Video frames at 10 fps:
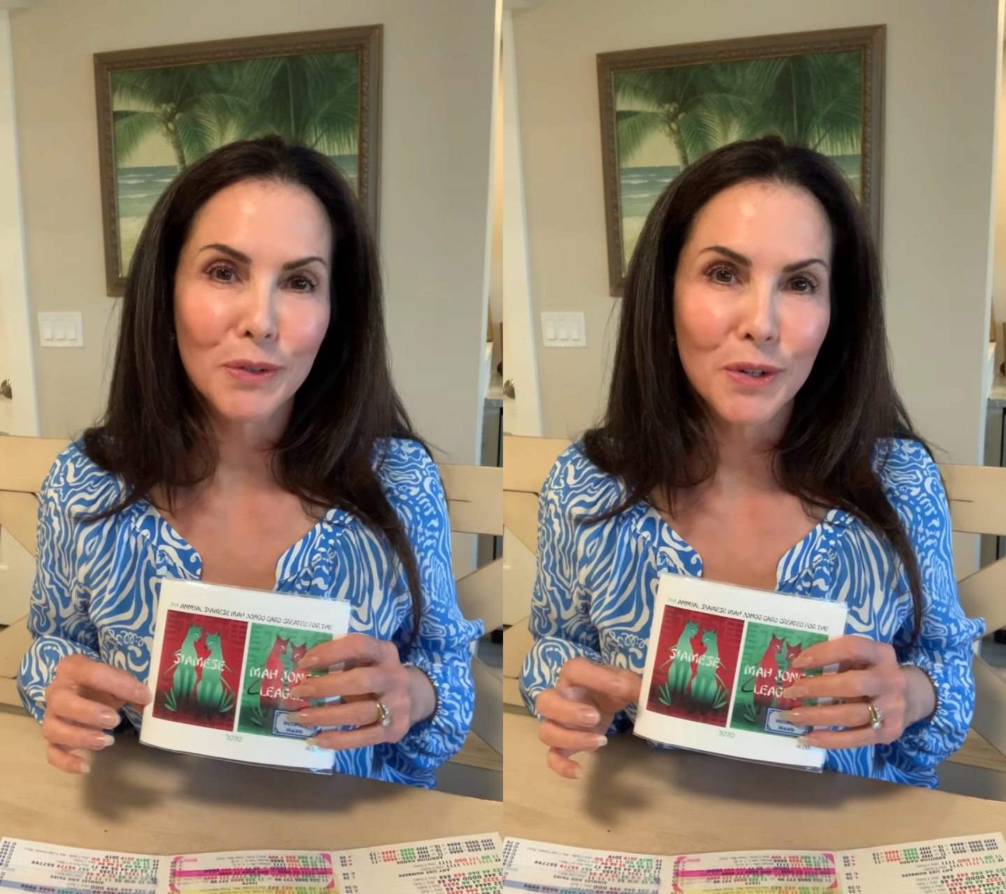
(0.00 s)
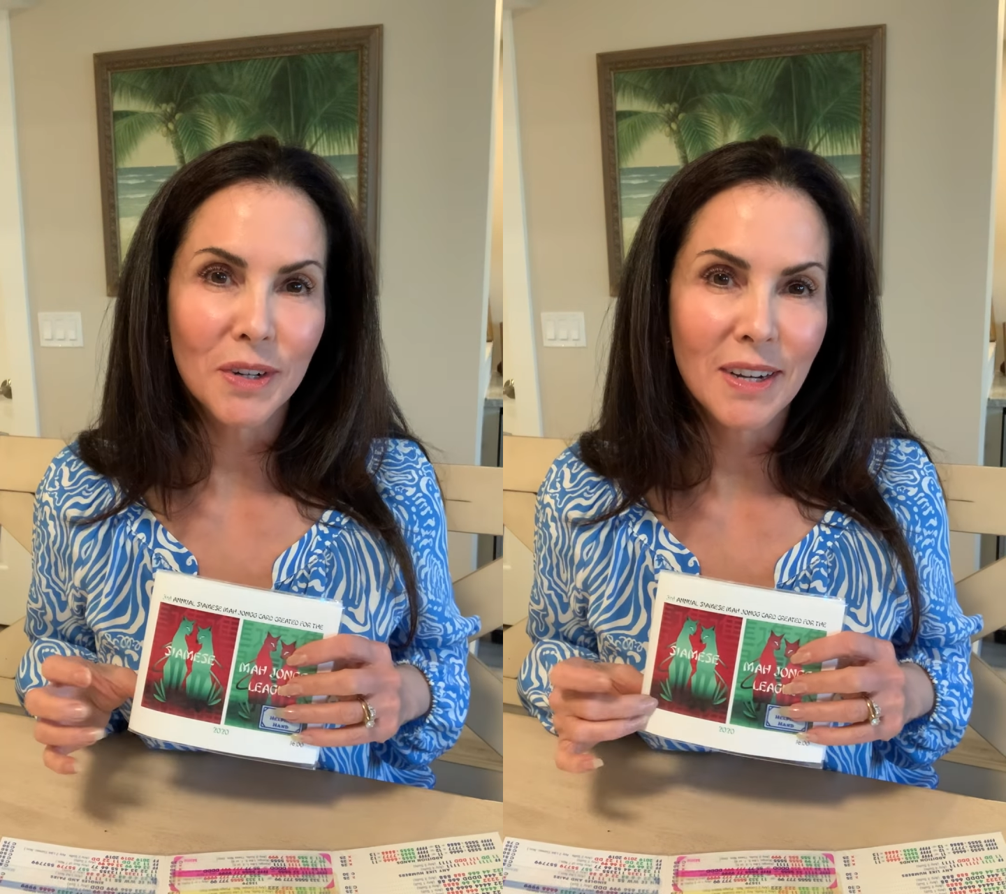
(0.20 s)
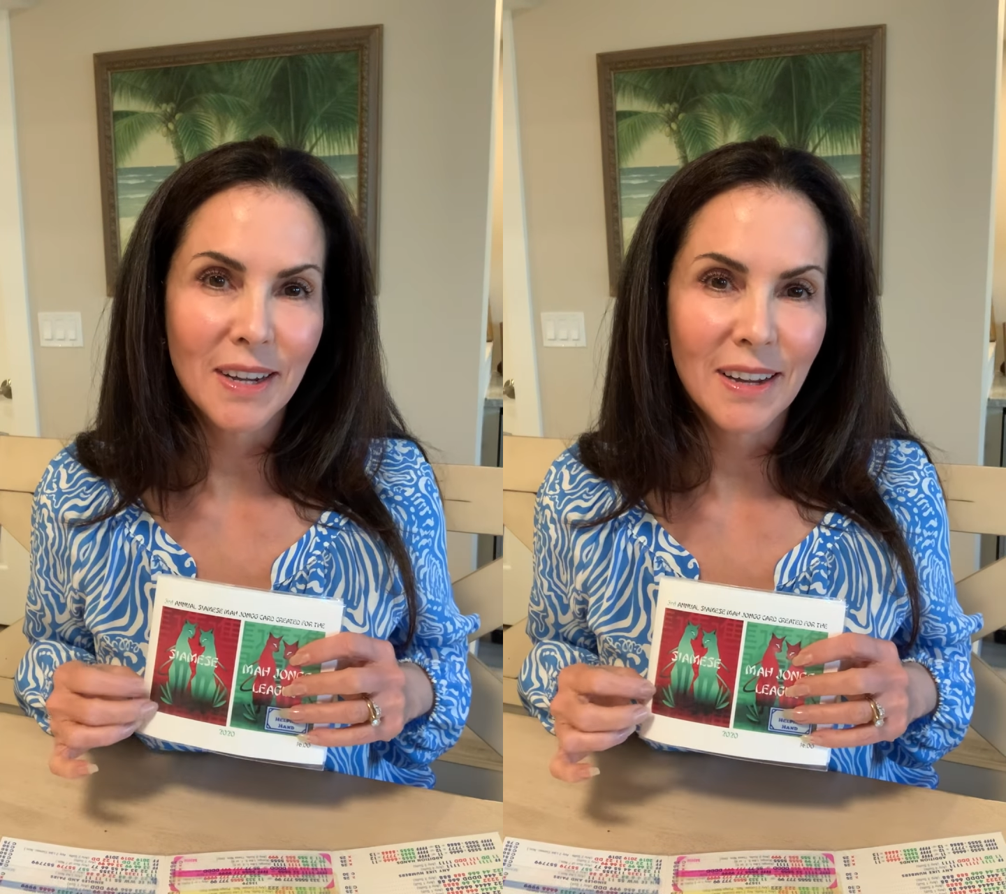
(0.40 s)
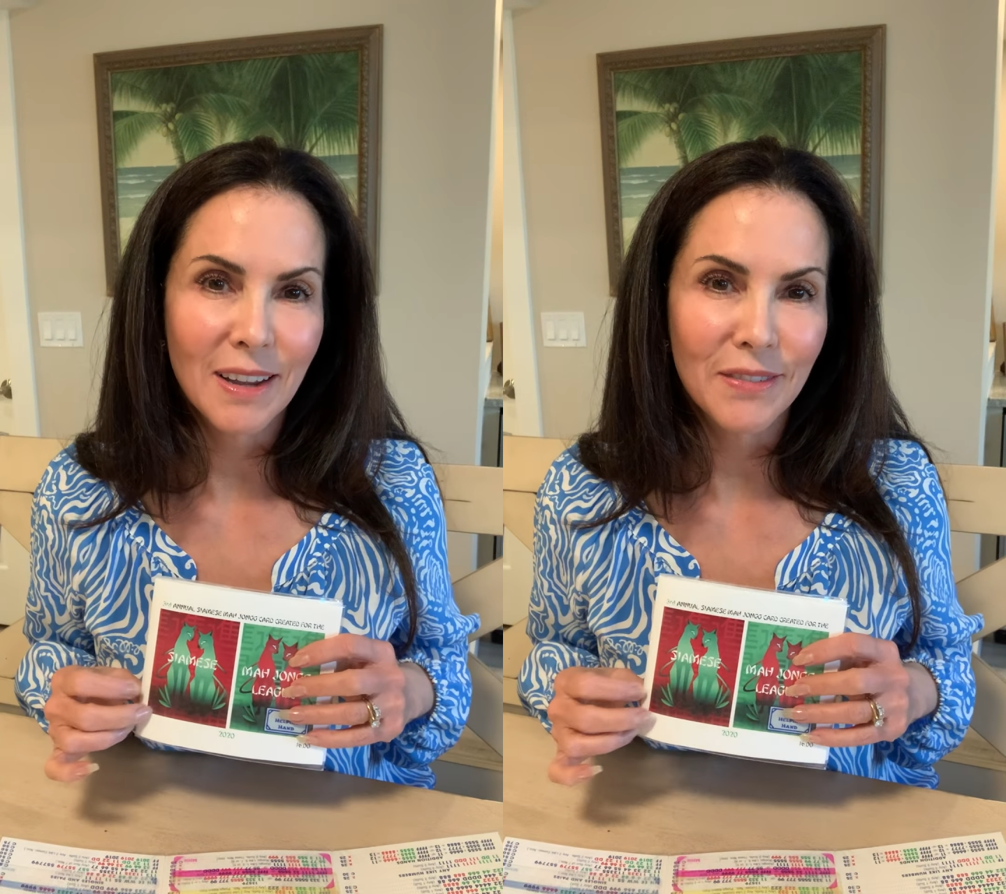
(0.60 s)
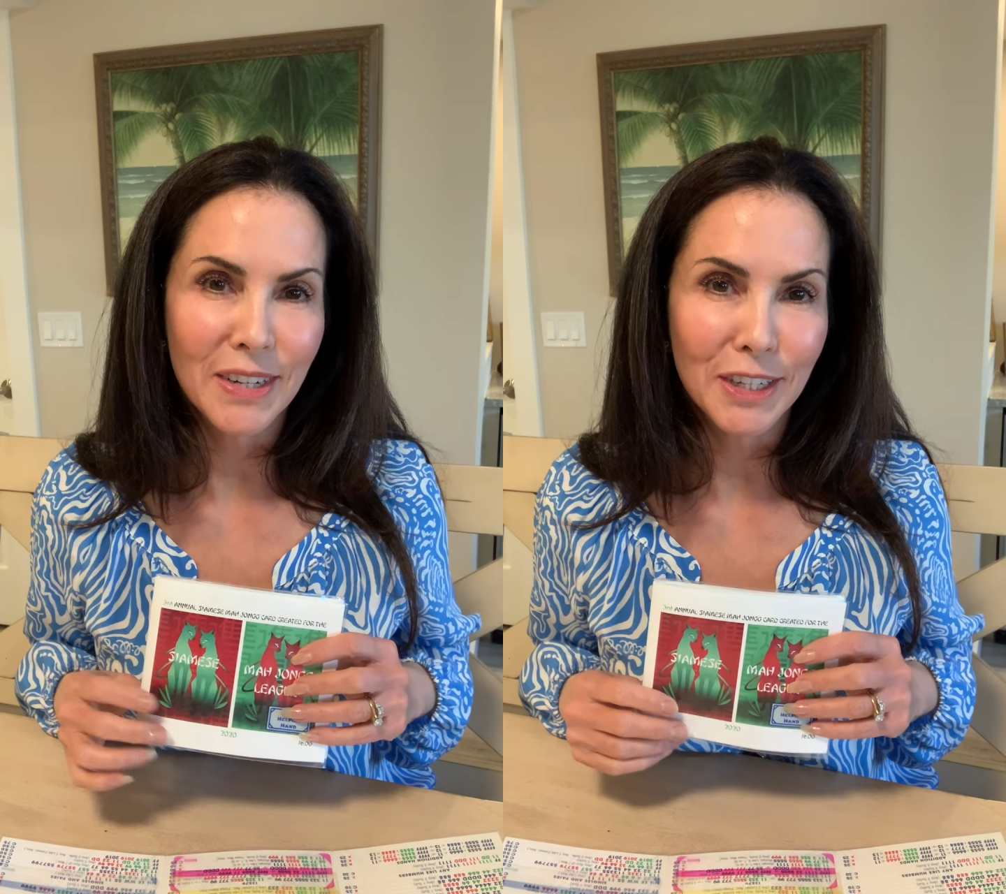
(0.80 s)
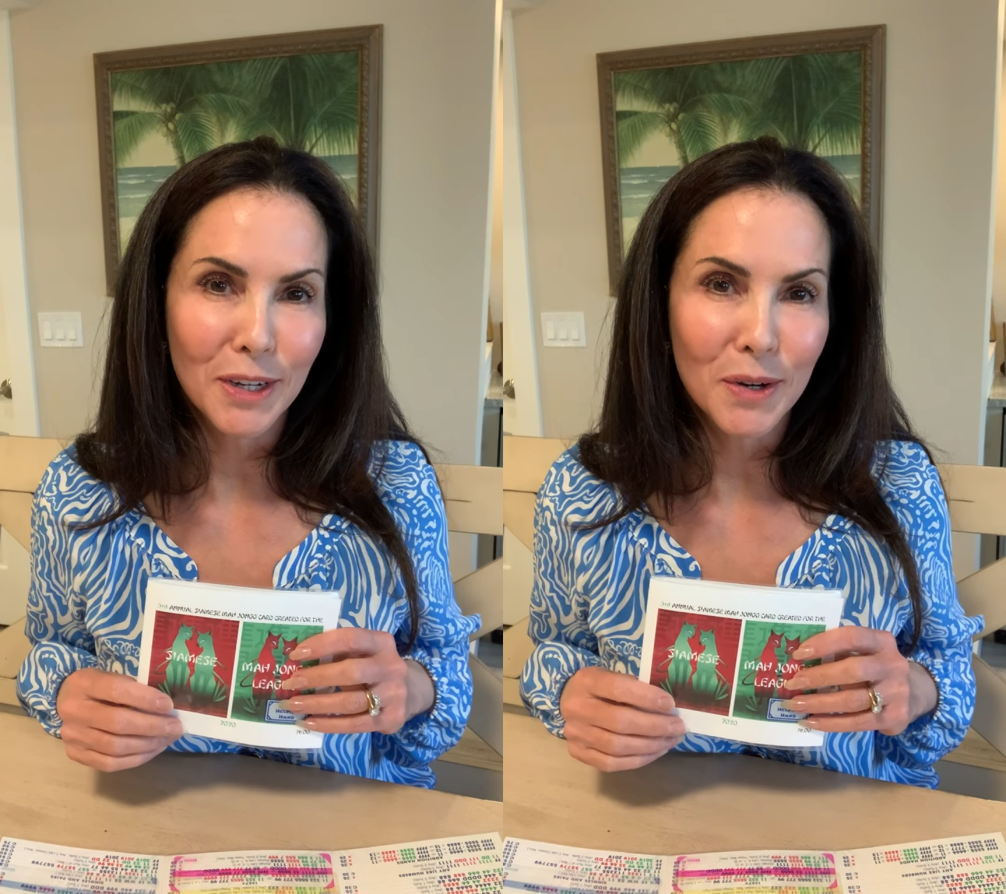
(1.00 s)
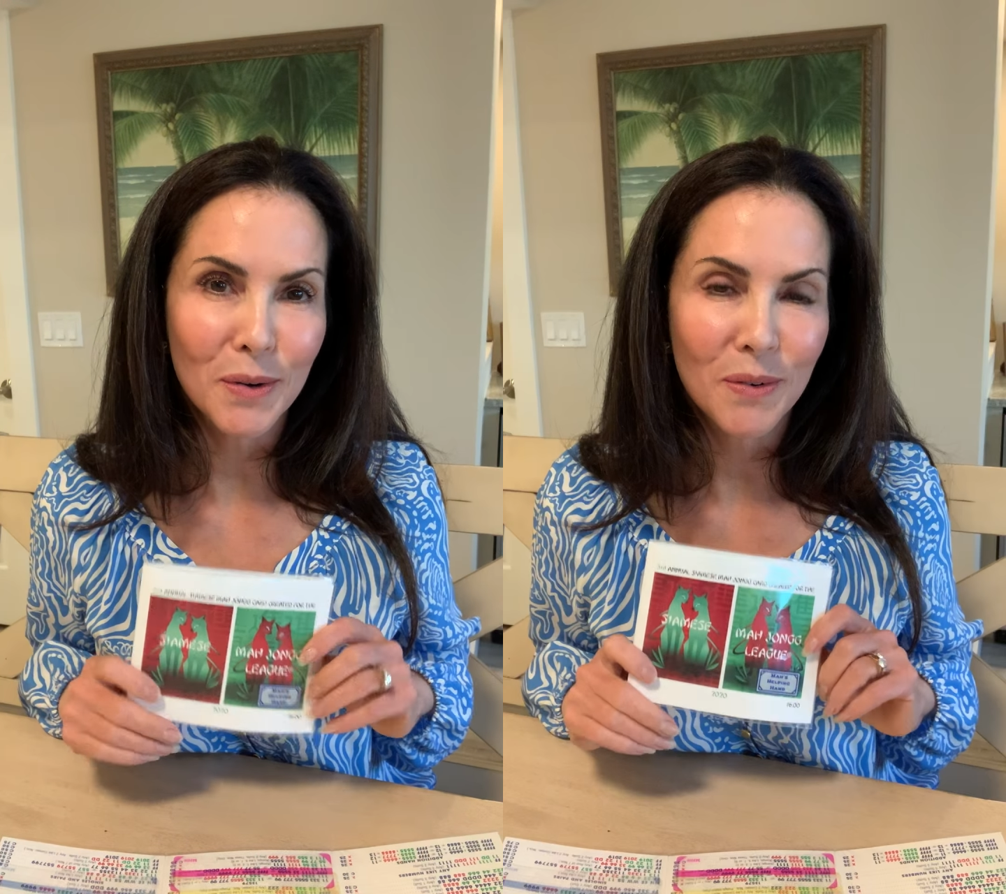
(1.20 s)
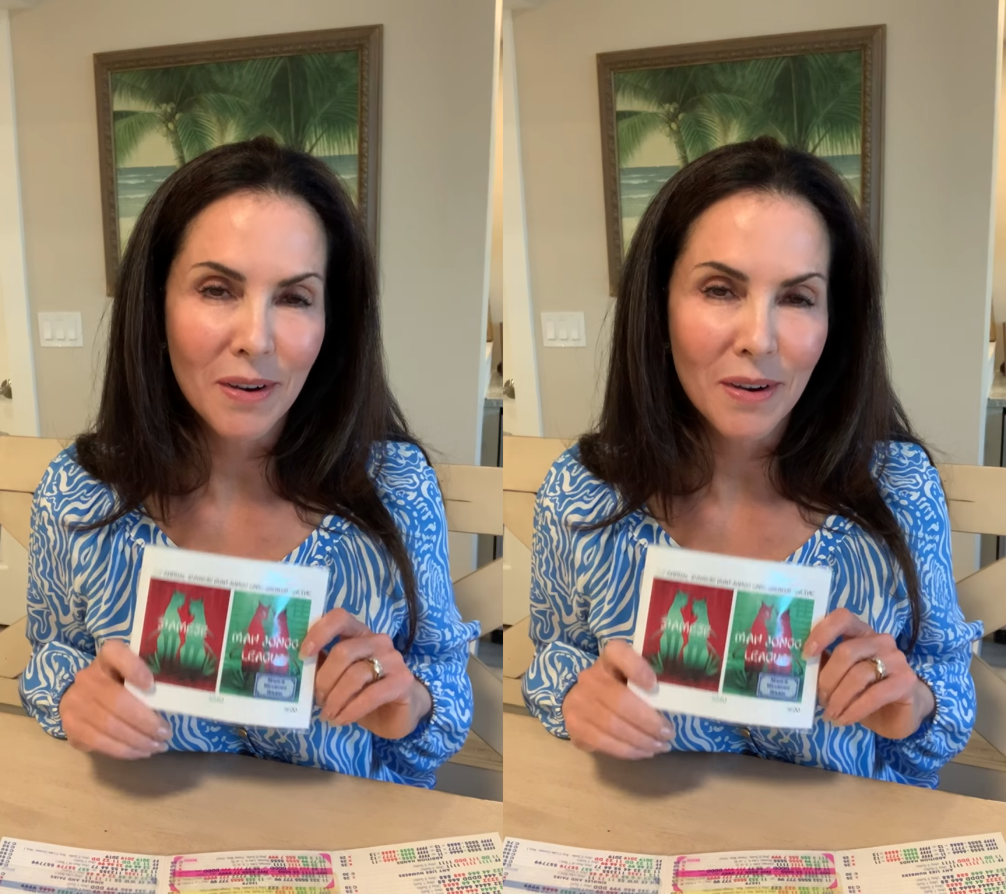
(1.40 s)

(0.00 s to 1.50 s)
over a video